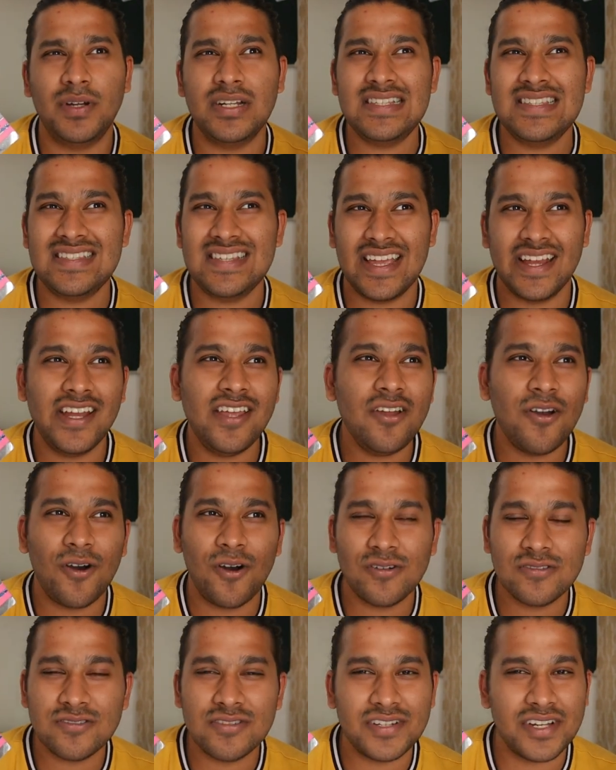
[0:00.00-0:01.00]
but Sadie
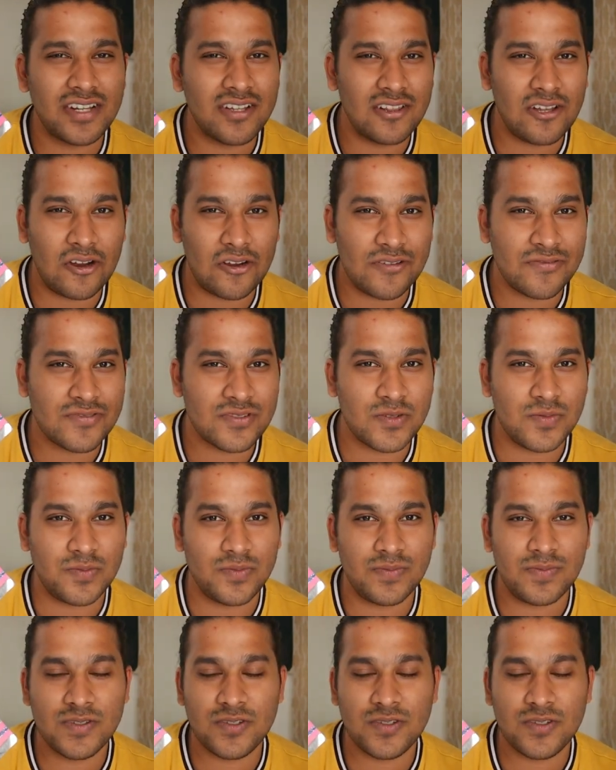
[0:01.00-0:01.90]
also did a lot of